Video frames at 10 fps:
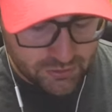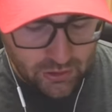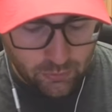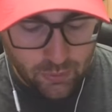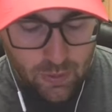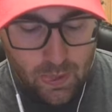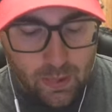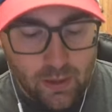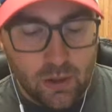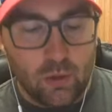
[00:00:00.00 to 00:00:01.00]
So
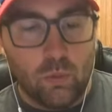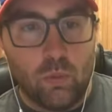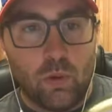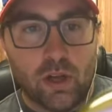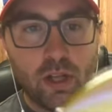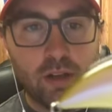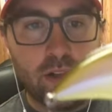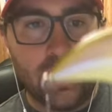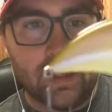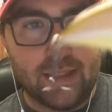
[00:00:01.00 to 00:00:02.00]
a
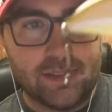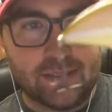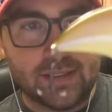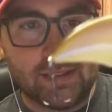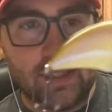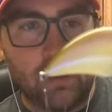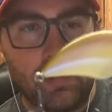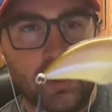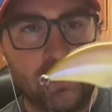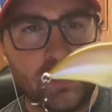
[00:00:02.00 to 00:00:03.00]
color like this, this is I
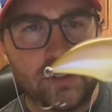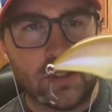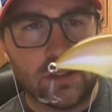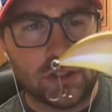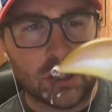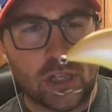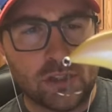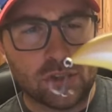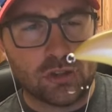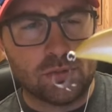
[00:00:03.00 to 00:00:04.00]
believe is
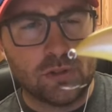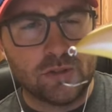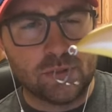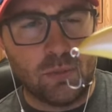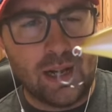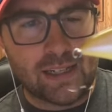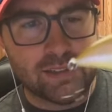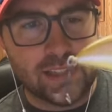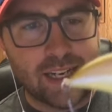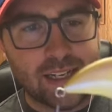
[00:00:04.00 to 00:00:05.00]
chartreuse
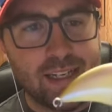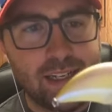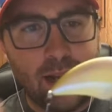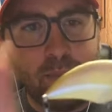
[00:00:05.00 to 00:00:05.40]
Wakasagi, and